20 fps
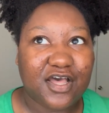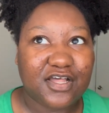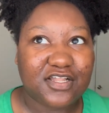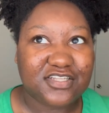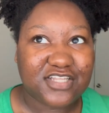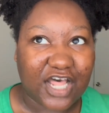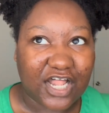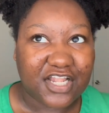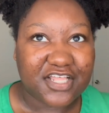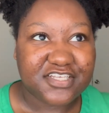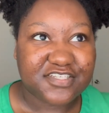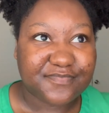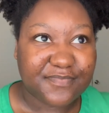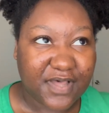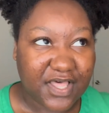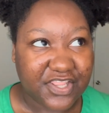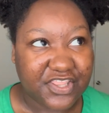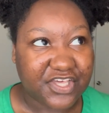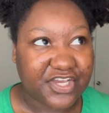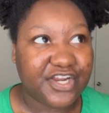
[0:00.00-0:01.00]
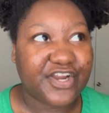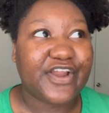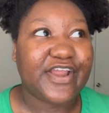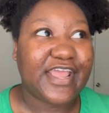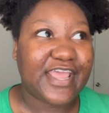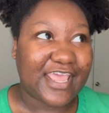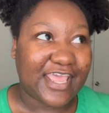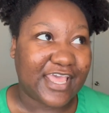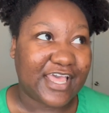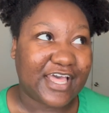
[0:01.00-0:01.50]
Dolly's mother
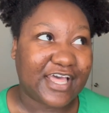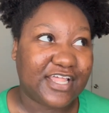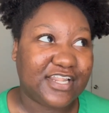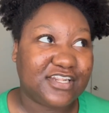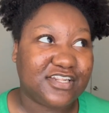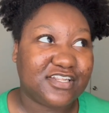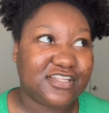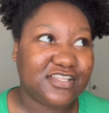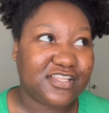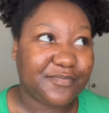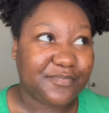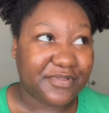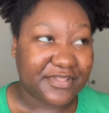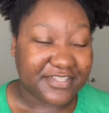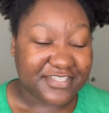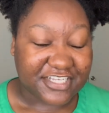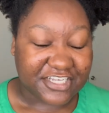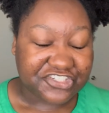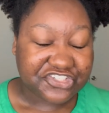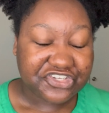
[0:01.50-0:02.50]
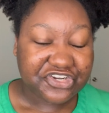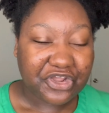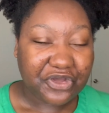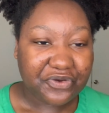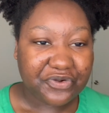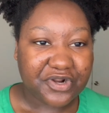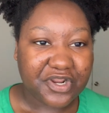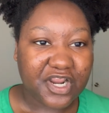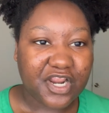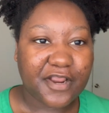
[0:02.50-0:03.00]
and the plantation
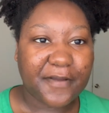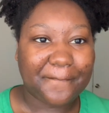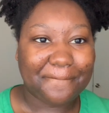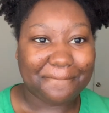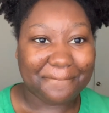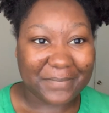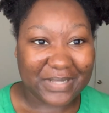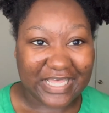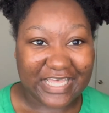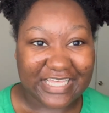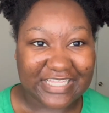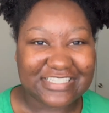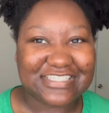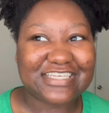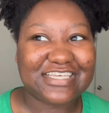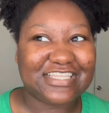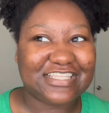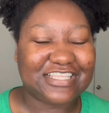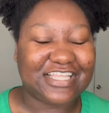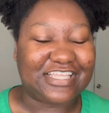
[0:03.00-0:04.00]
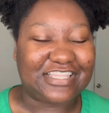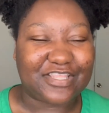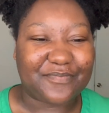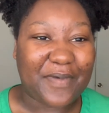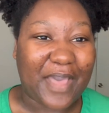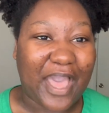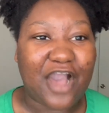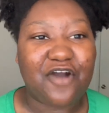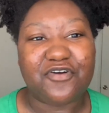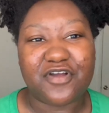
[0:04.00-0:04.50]
owner, but like the
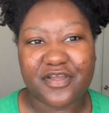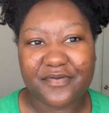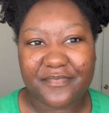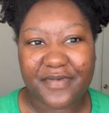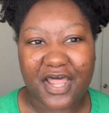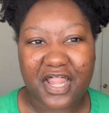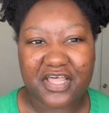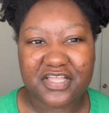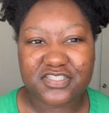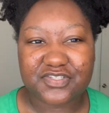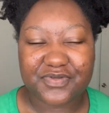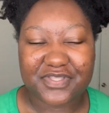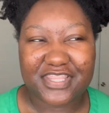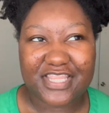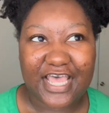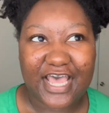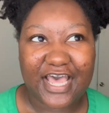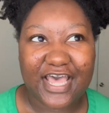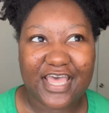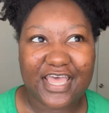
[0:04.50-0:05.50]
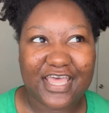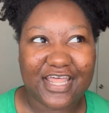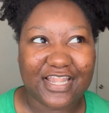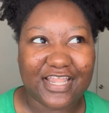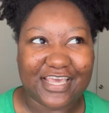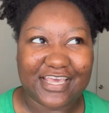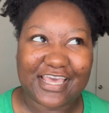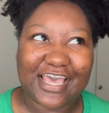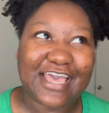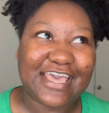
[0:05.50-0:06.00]
power imbalance with that,
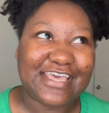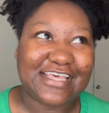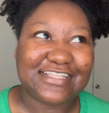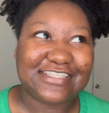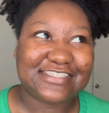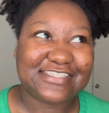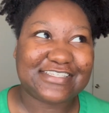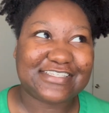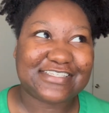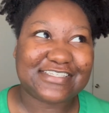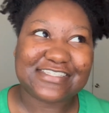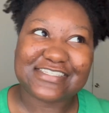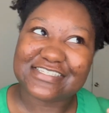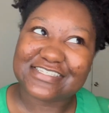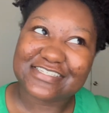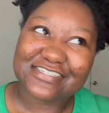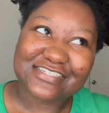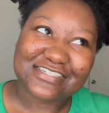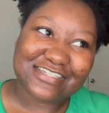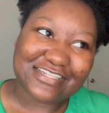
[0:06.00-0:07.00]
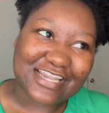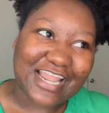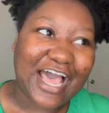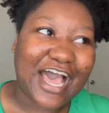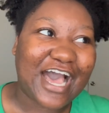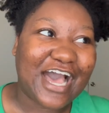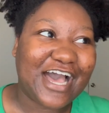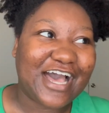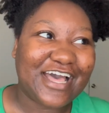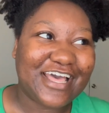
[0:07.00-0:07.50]
like, it's
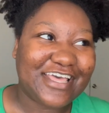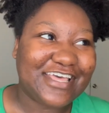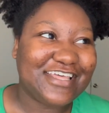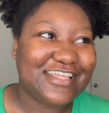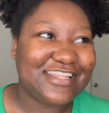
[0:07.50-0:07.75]
not